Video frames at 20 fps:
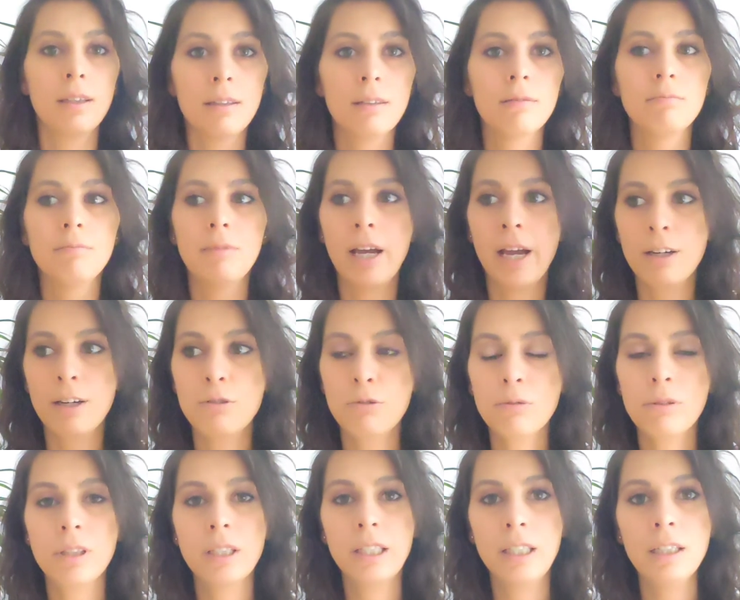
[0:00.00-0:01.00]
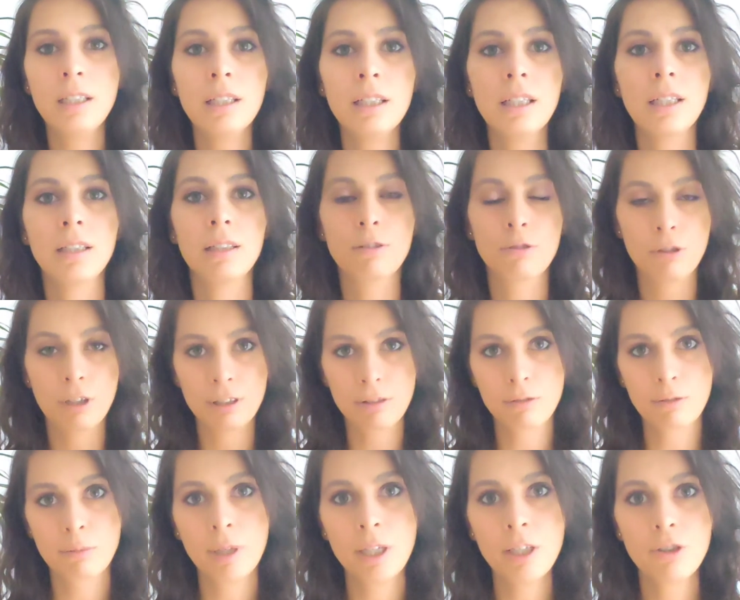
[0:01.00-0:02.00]
The actual healing and
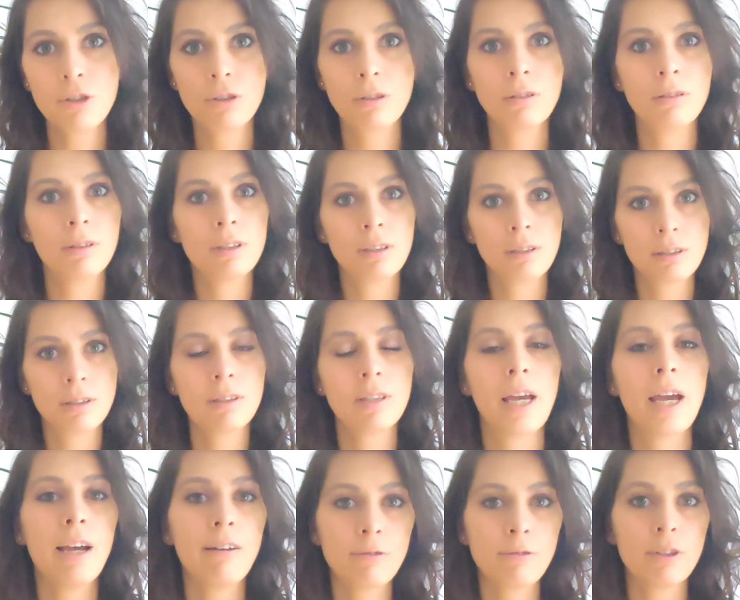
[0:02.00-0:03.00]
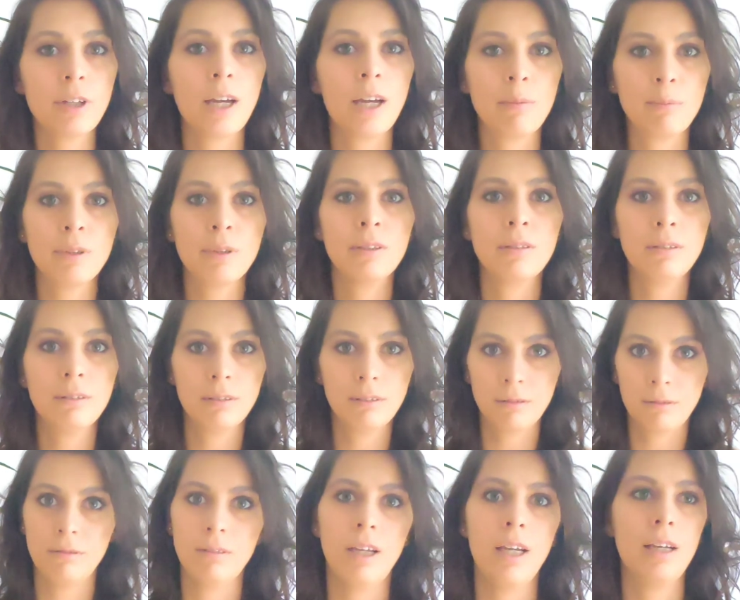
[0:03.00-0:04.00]
transformation doesn't have to happen
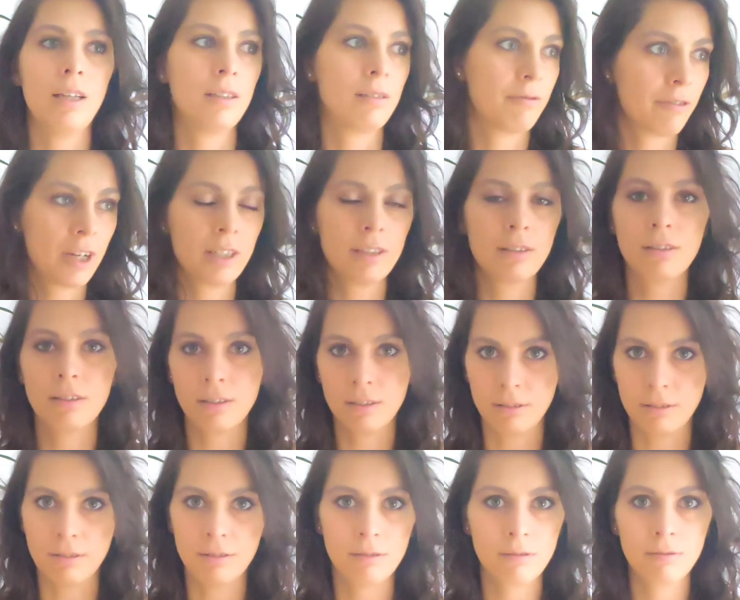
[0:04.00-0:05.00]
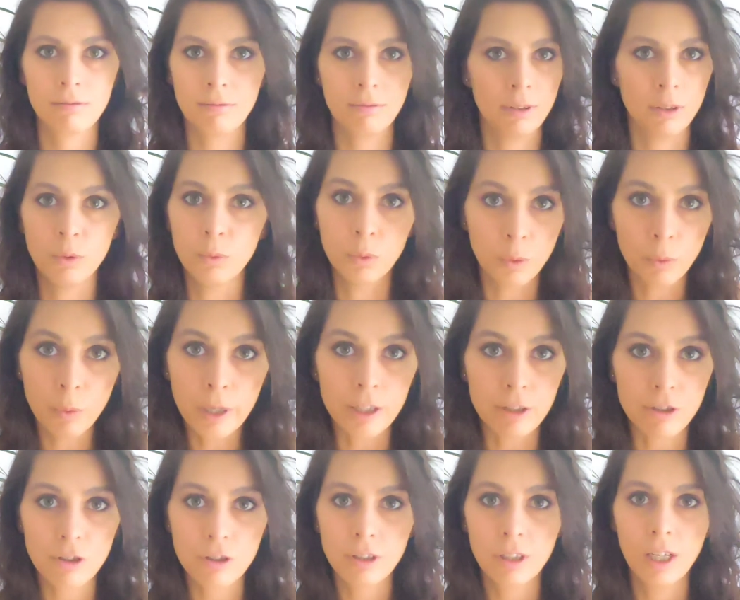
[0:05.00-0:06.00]
as fast as you would
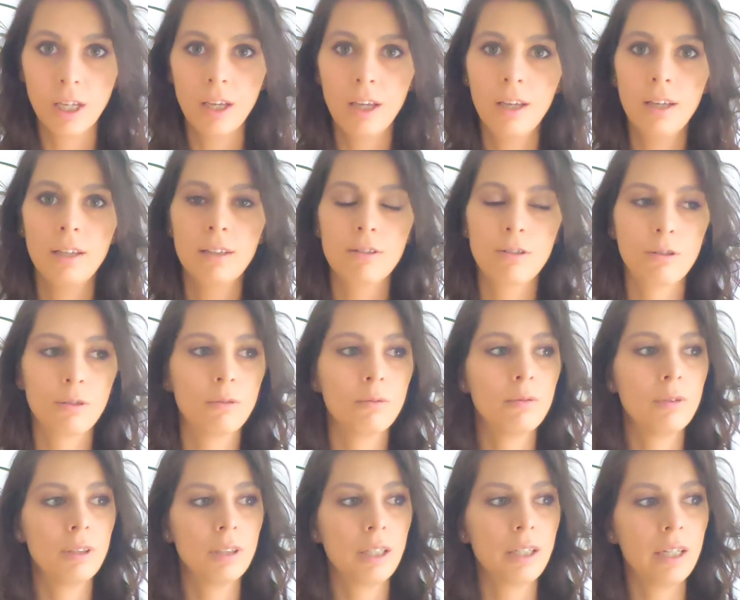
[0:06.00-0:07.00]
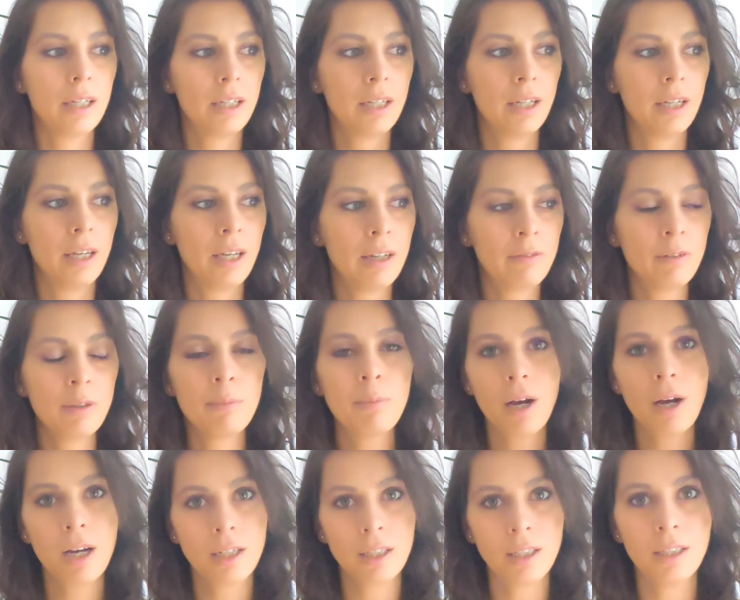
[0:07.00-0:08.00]
wish. So
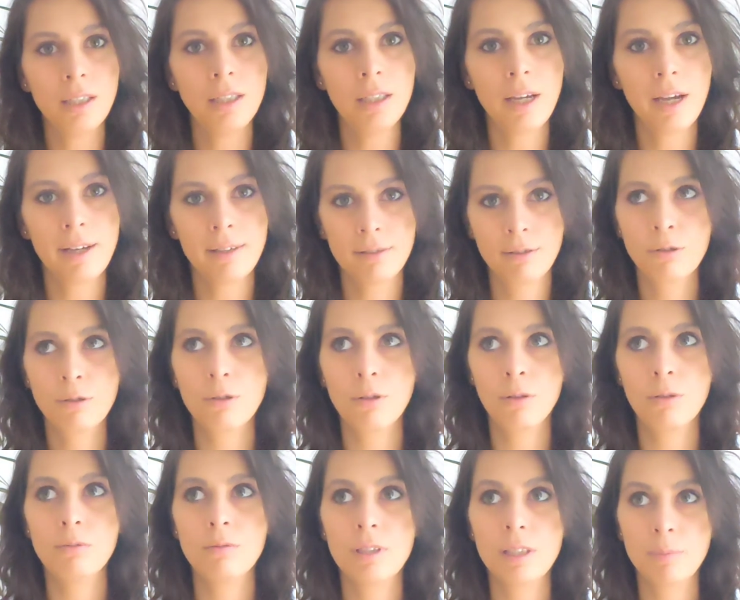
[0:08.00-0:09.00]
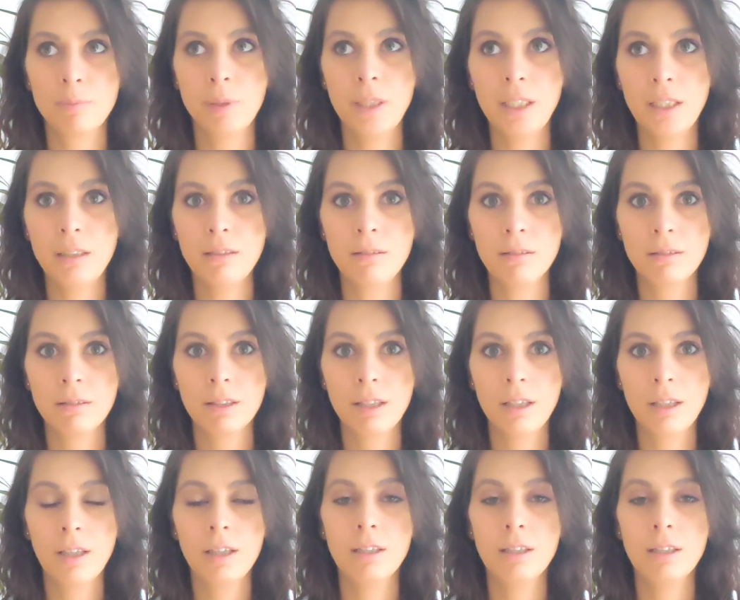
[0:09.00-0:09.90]
everybody has their own speed